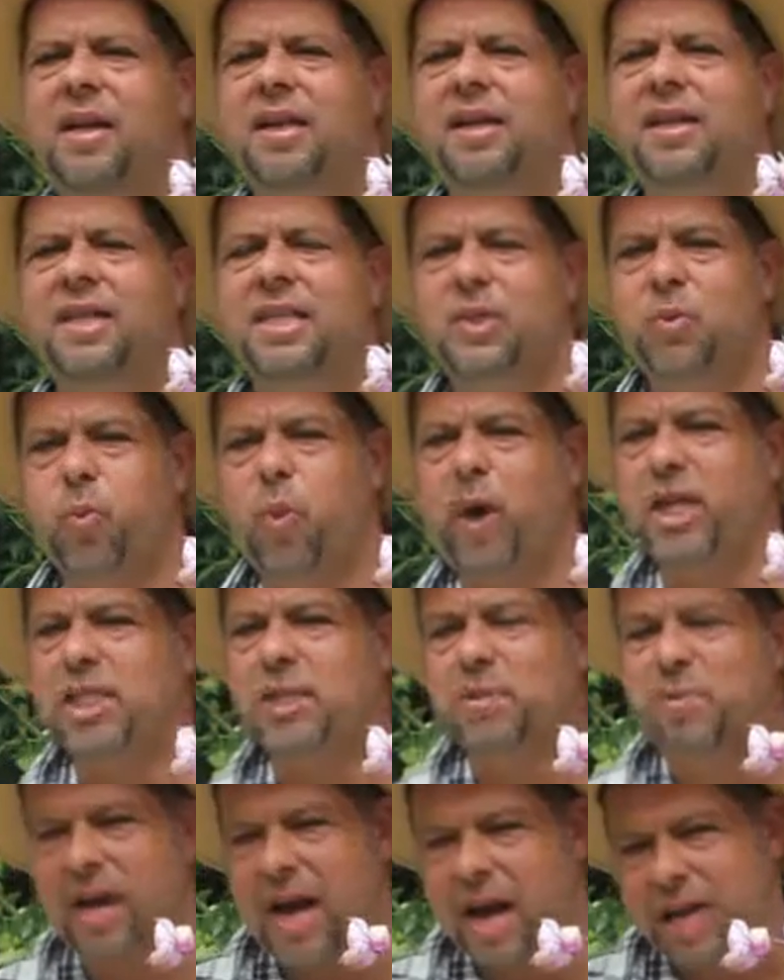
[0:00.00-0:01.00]
This week's
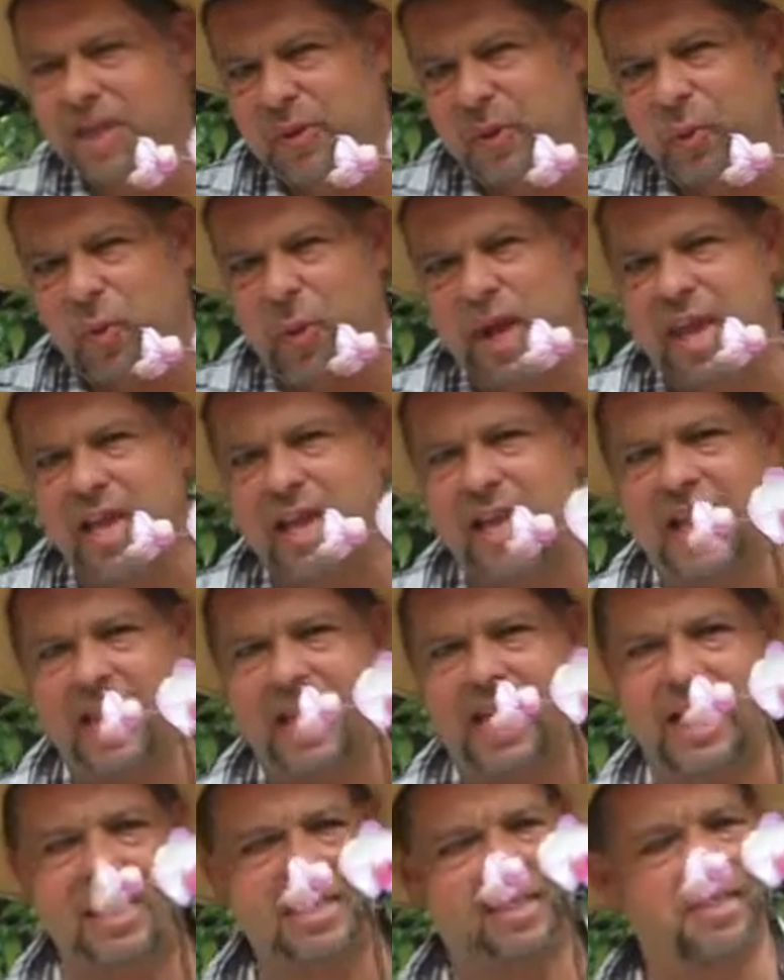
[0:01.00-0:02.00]
plant of the week
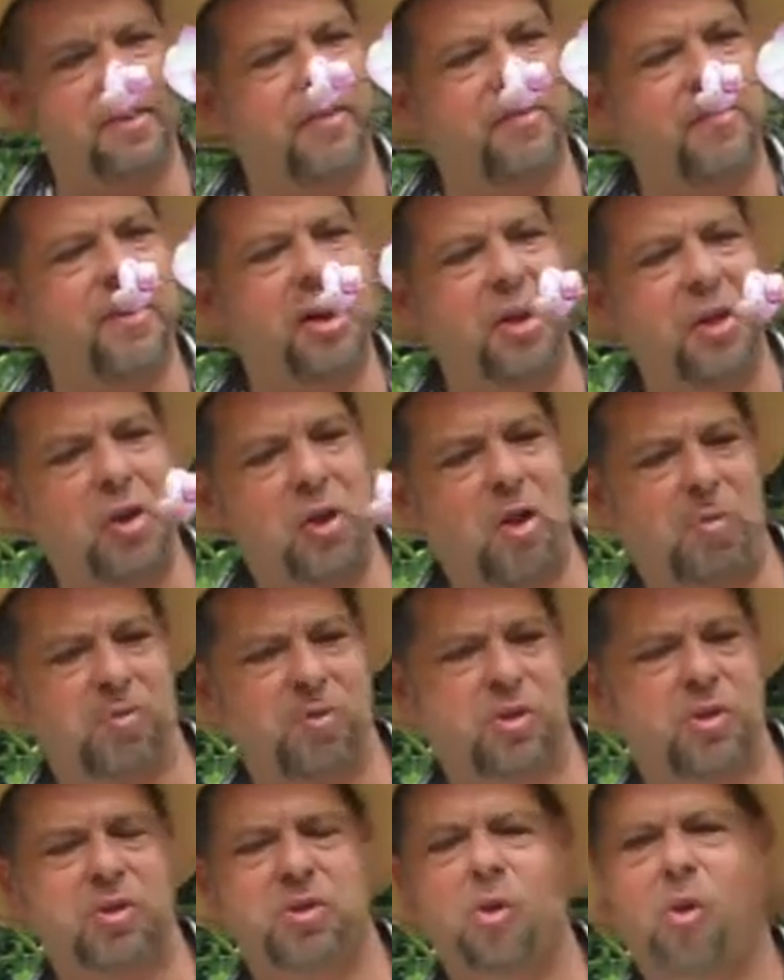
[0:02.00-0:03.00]
is the
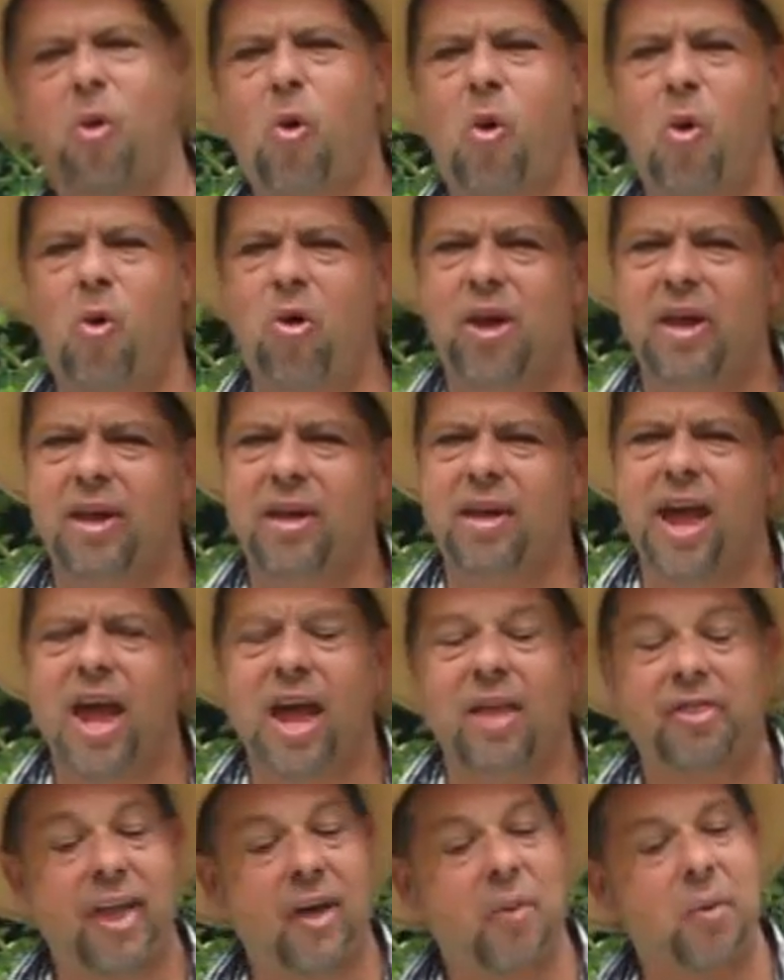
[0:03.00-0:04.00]
Phalaenopsis orchid.
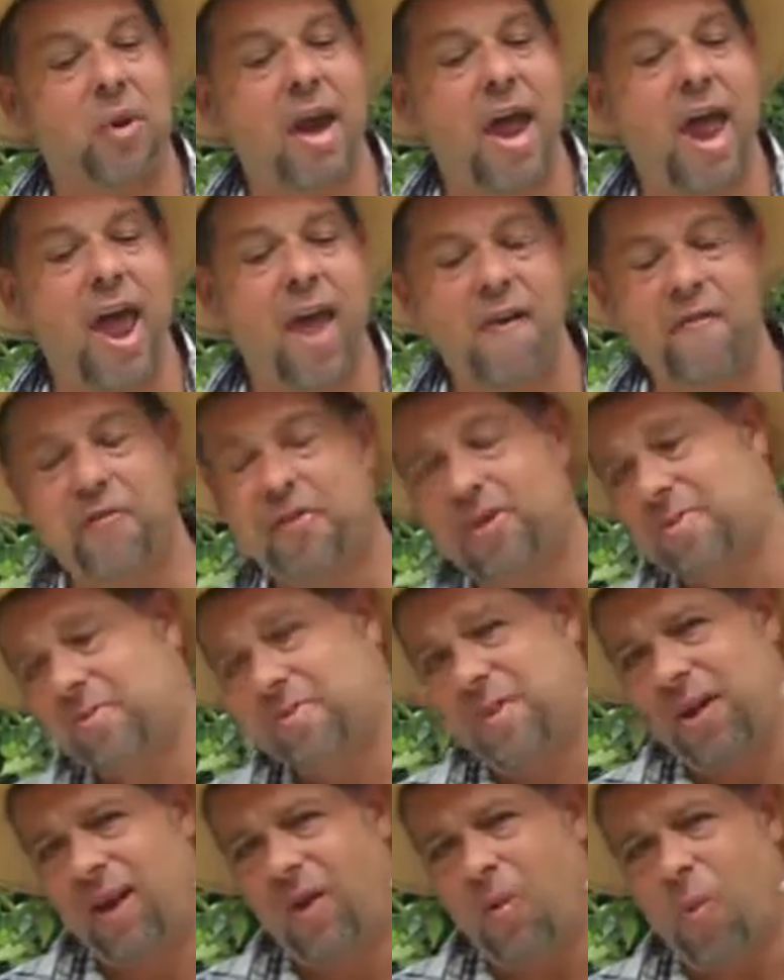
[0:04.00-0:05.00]
They would have to
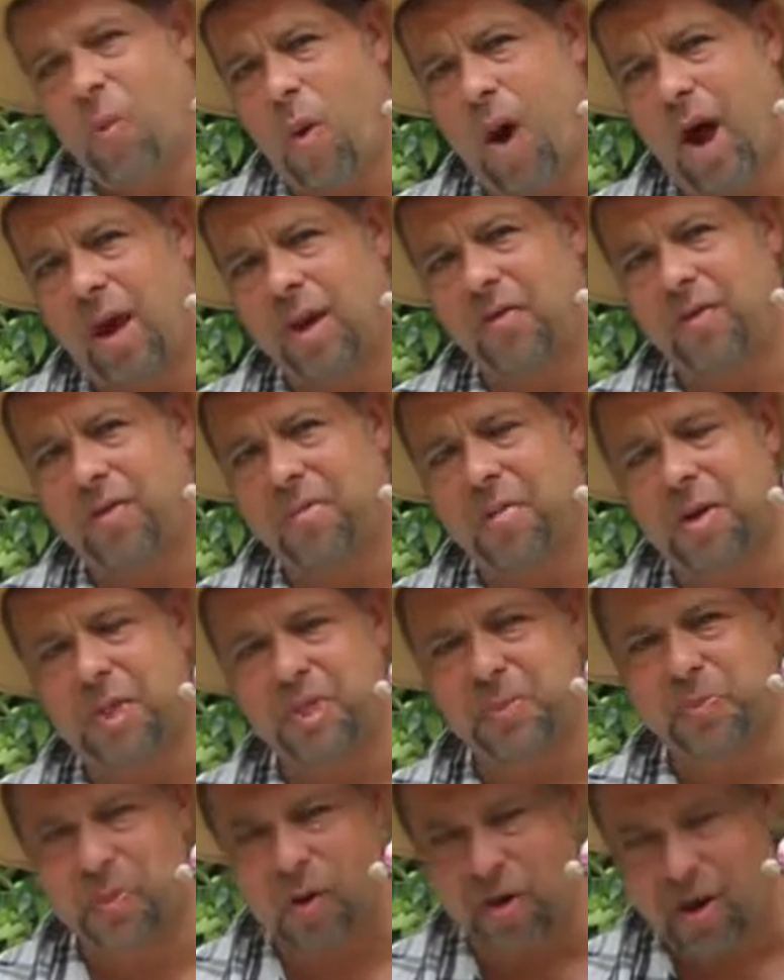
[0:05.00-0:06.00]
be one of the
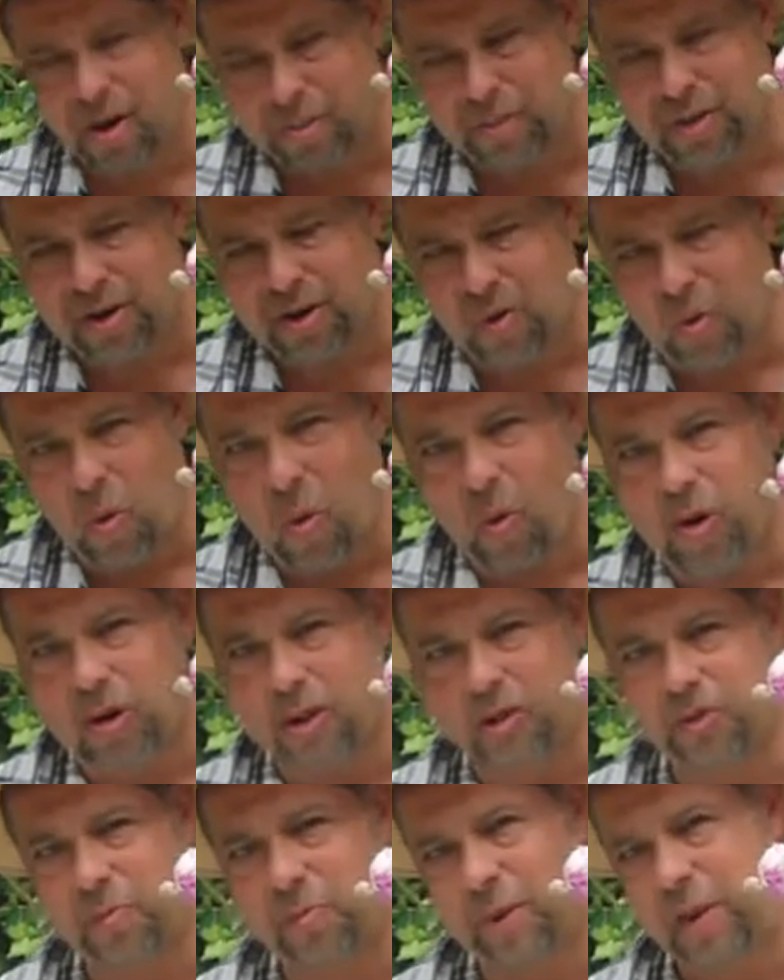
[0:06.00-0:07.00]
most popular
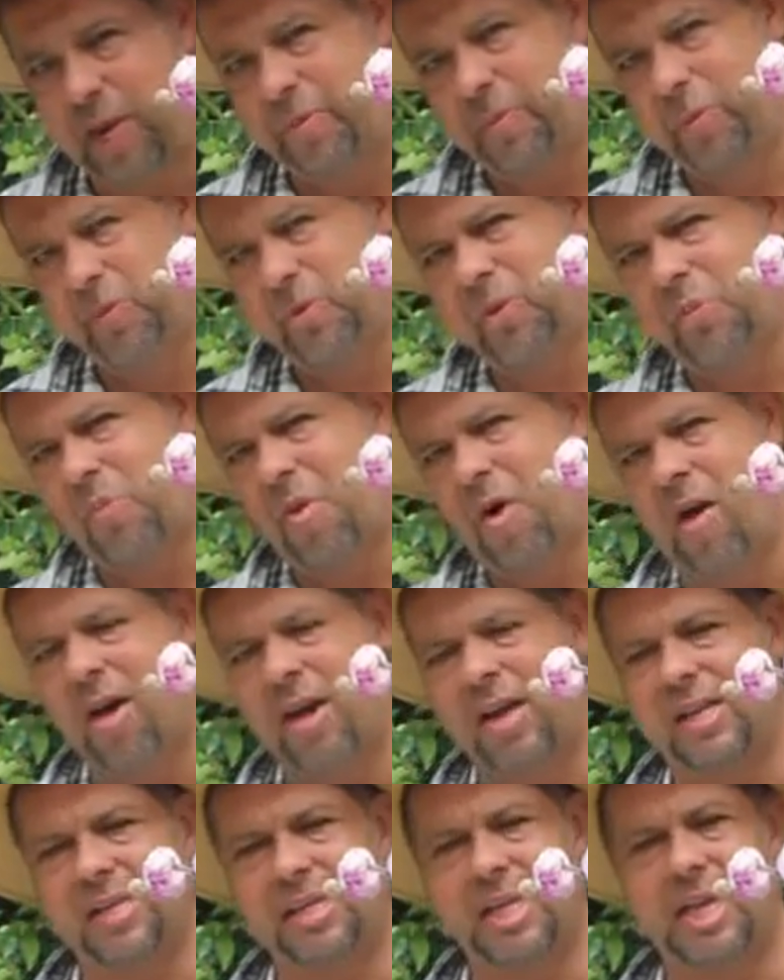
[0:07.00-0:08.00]
orchids for people to buy
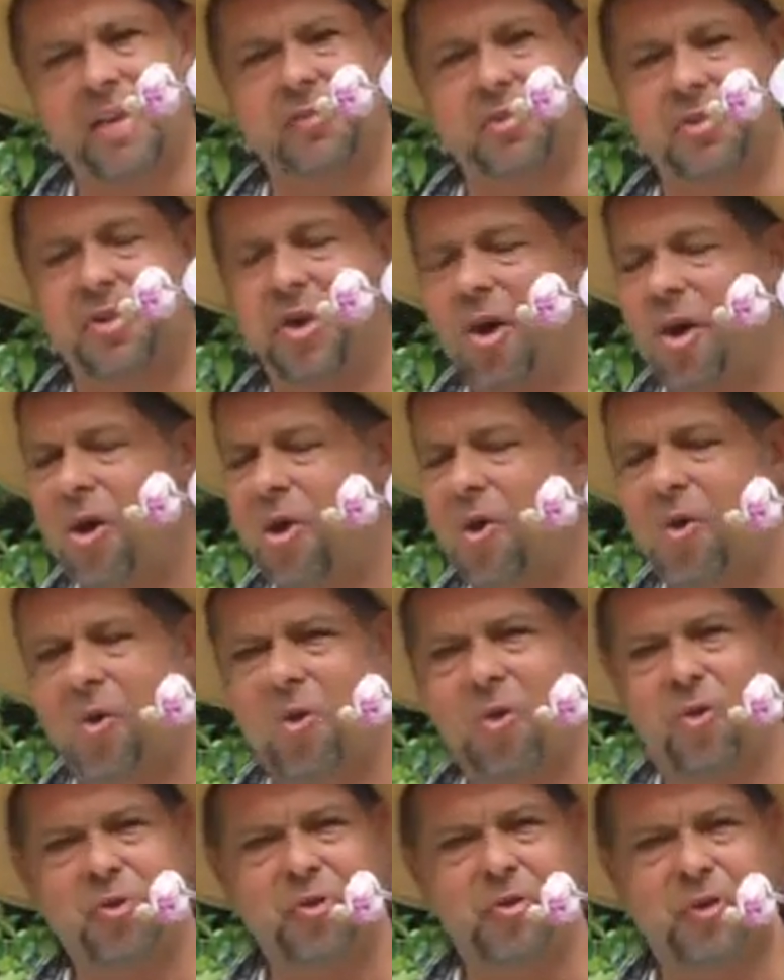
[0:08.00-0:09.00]
as gifts
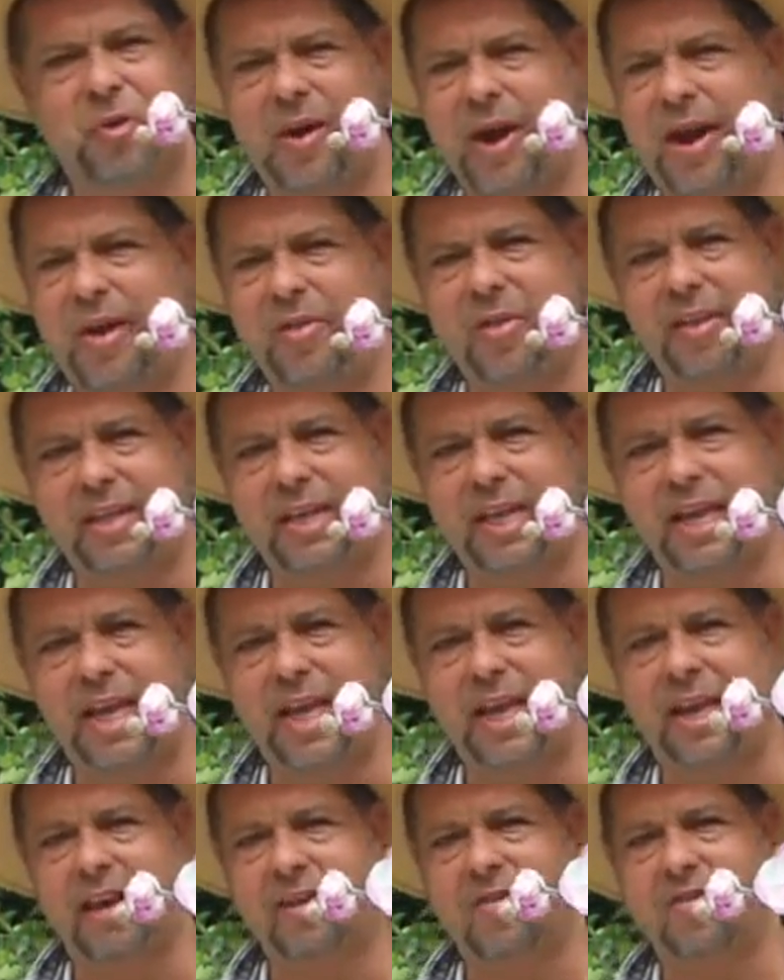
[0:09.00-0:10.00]
all throughout the
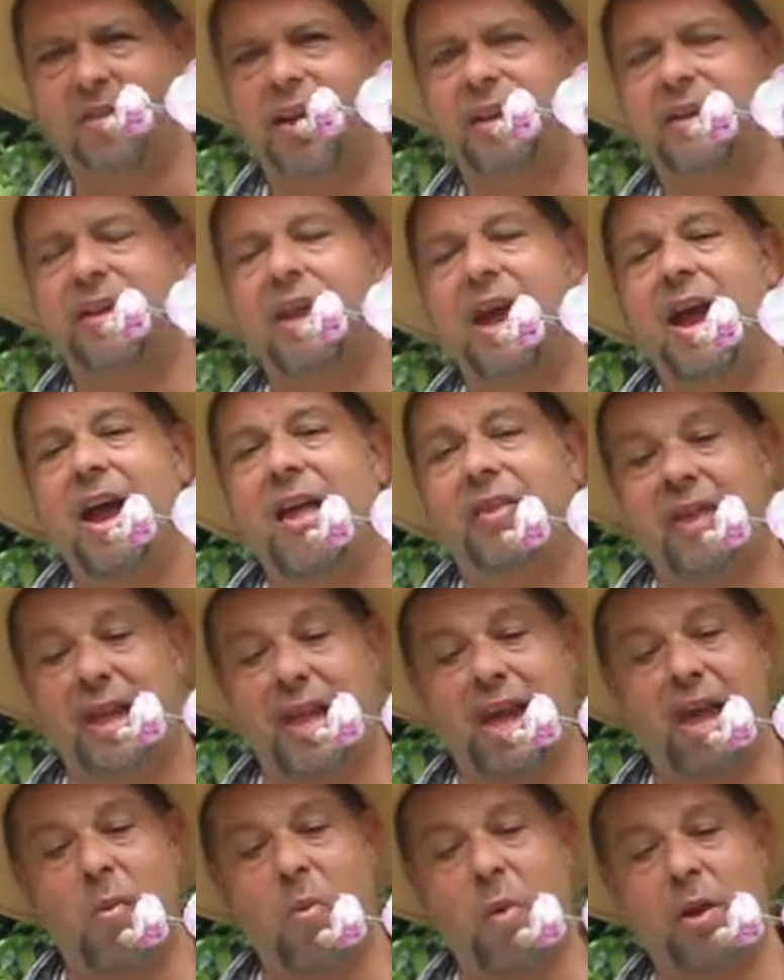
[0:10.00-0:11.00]
year. In fact, they
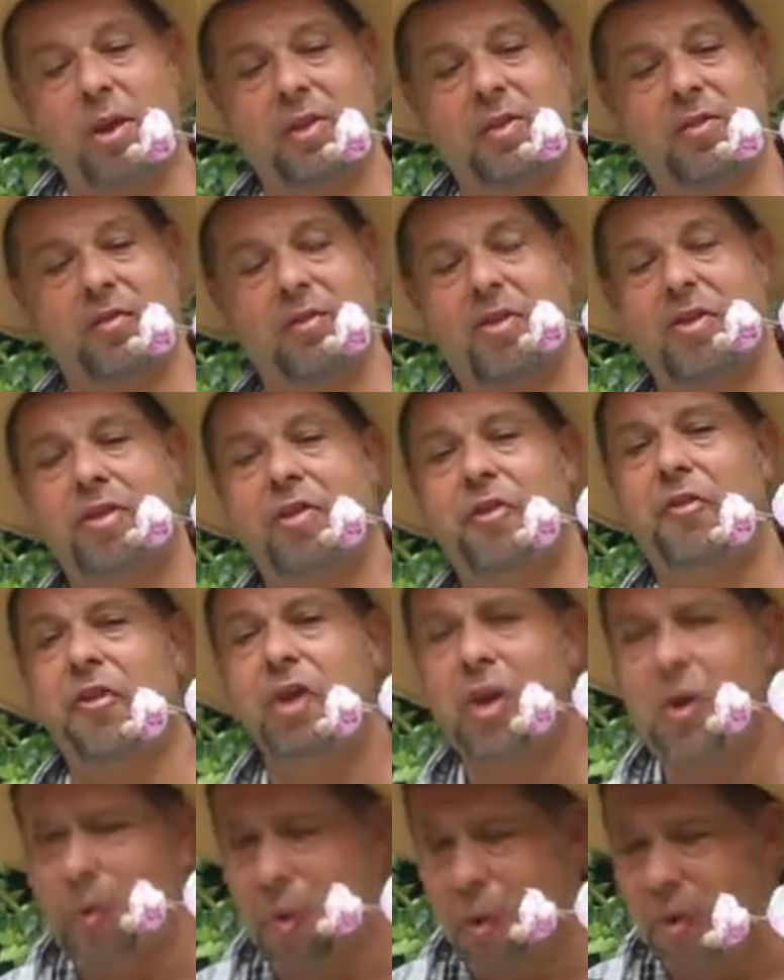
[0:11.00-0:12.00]
are one of the very
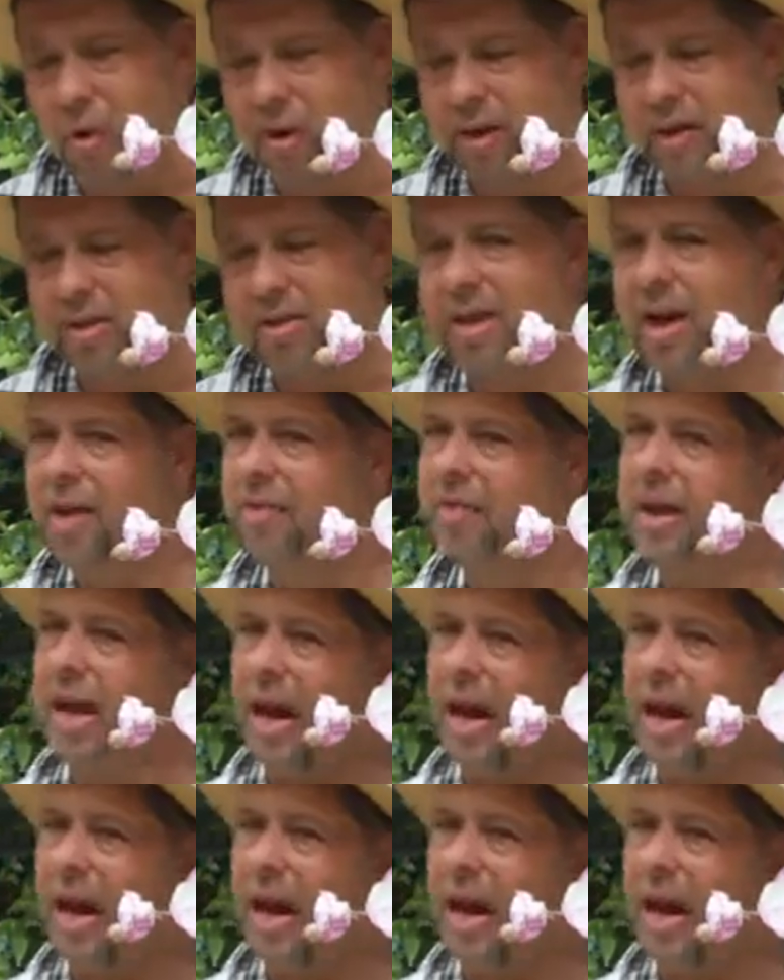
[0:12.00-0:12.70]
few orchids that